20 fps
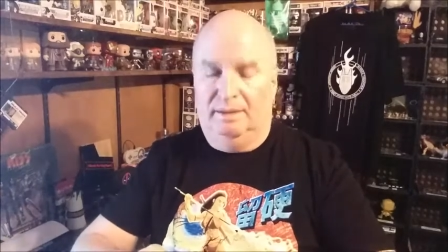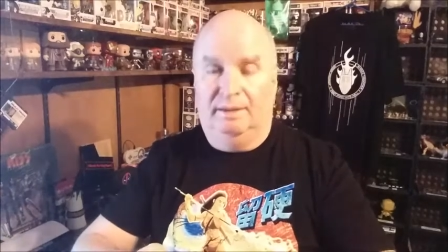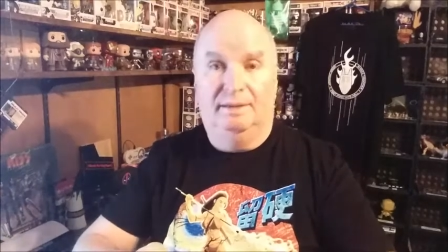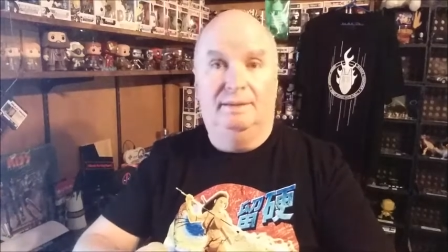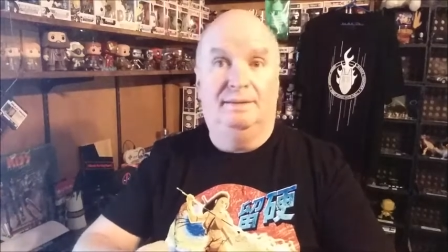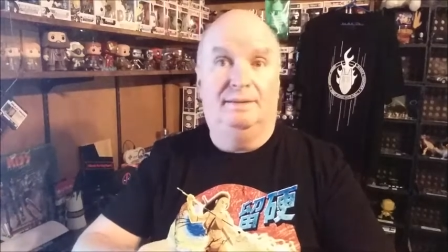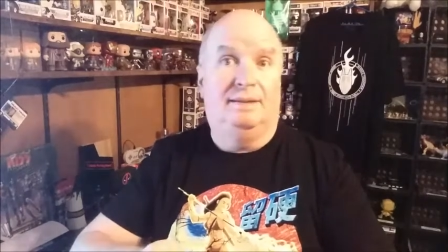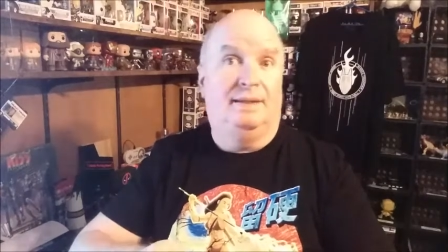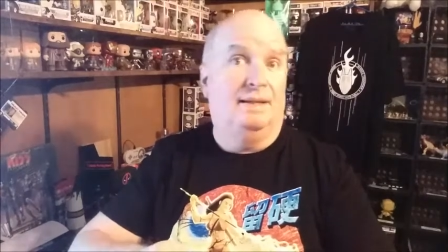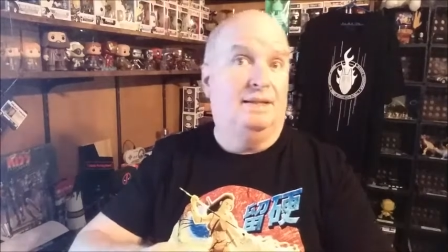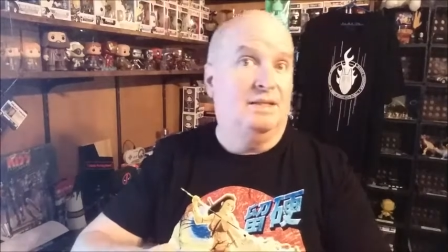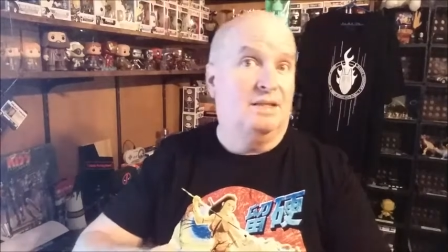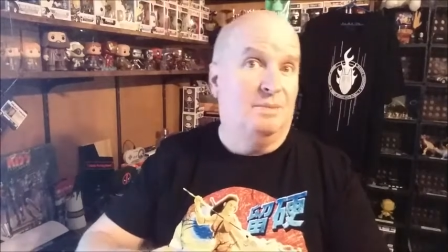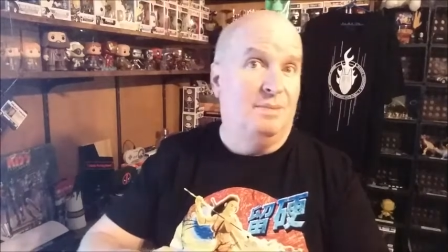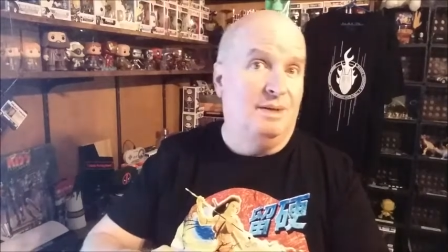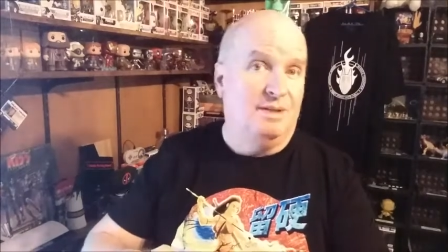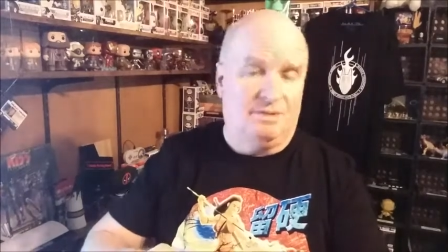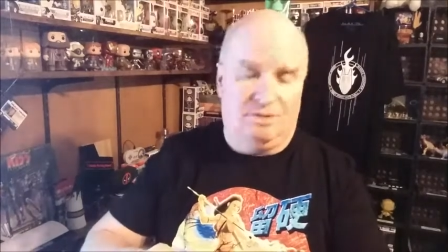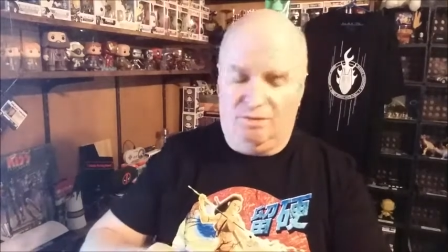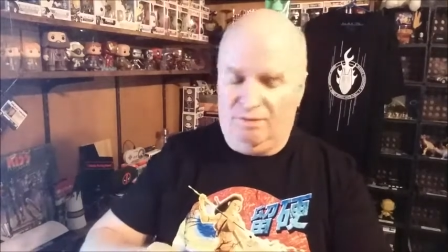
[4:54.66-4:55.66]
Seems to
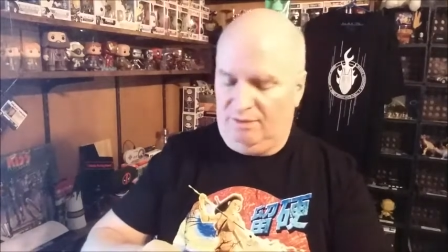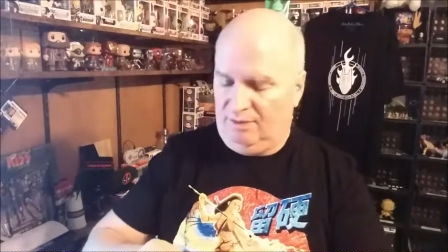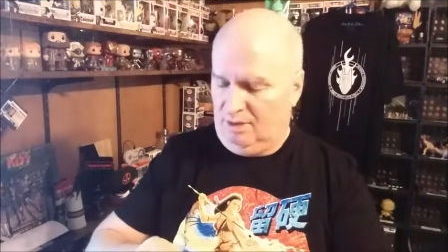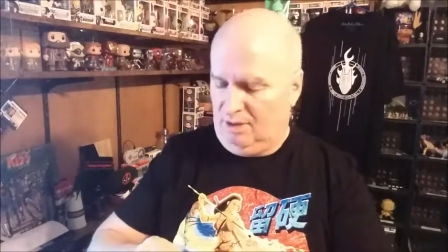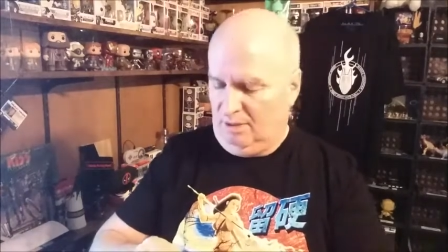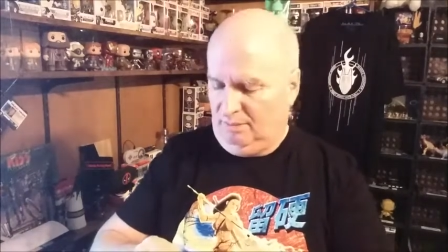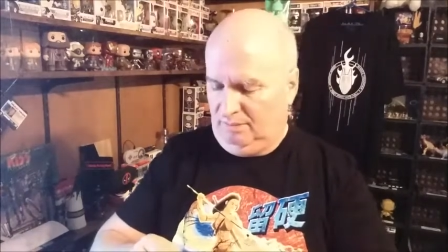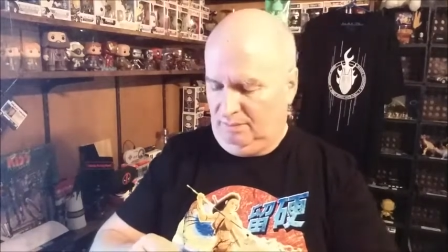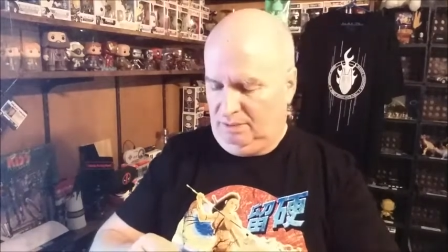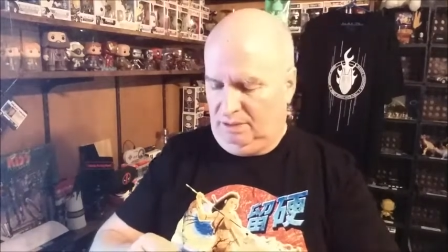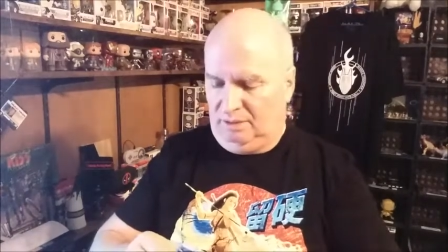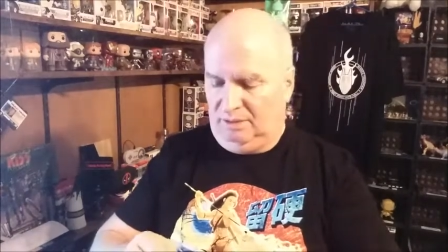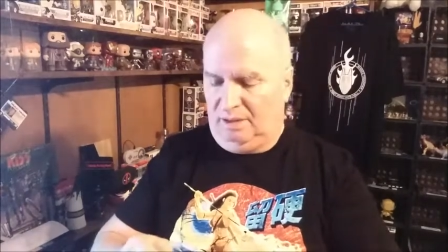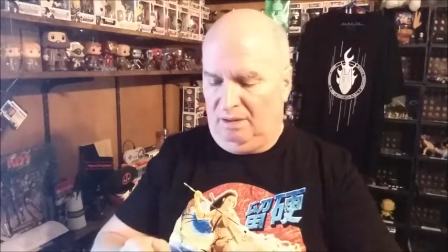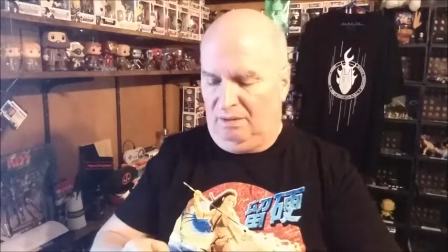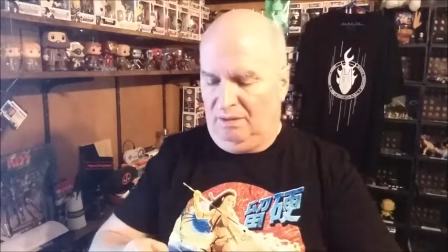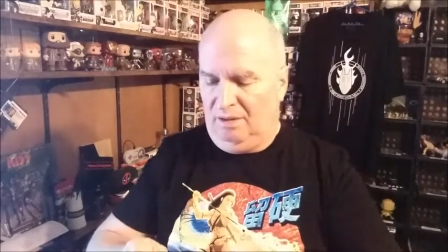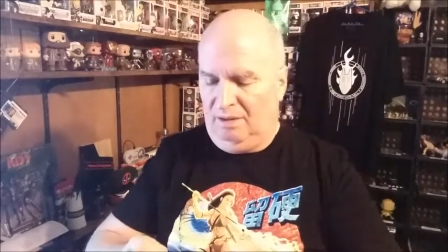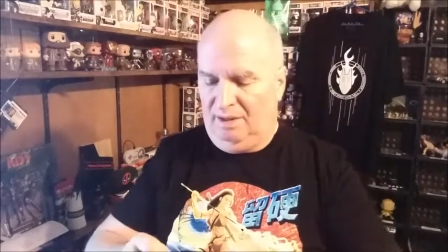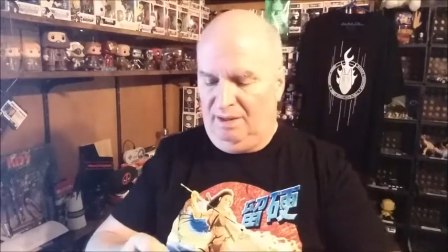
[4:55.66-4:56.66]
be so far.